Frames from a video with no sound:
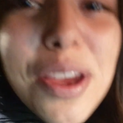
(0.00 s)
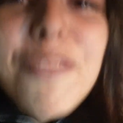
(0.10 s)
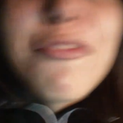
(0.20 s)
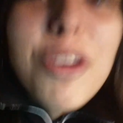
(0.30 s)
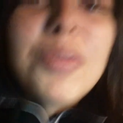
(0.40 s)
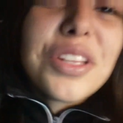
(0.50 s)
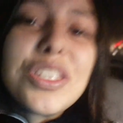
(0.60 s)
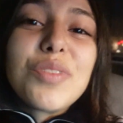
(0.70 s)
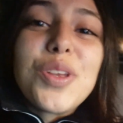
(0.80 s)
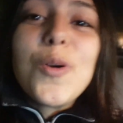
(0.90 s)
filming
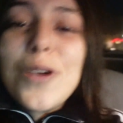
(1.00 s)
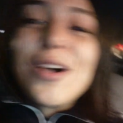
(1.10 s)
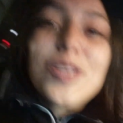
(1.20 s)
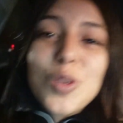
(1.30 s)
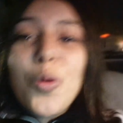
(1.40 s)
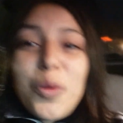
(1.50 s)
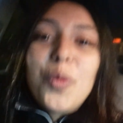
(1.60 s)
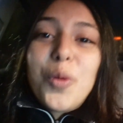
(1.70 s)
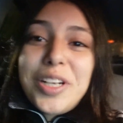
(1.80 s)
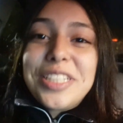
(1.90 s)
this video and also going to
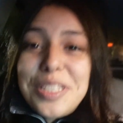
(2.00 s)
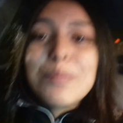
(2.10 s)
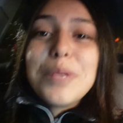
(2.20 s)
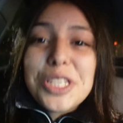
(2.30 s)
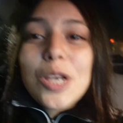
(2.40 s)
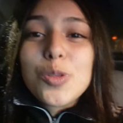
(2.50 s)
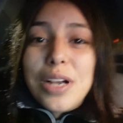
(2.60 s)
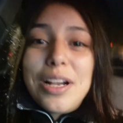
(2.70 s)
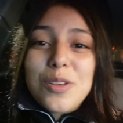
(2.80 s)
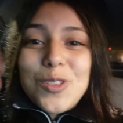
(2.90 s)
work to this bitch ass
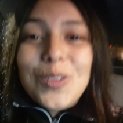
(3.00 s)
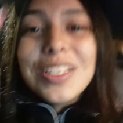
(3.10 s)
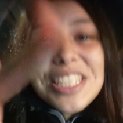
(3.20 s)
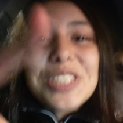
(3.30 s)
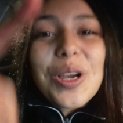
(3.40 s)
warehouse. So let's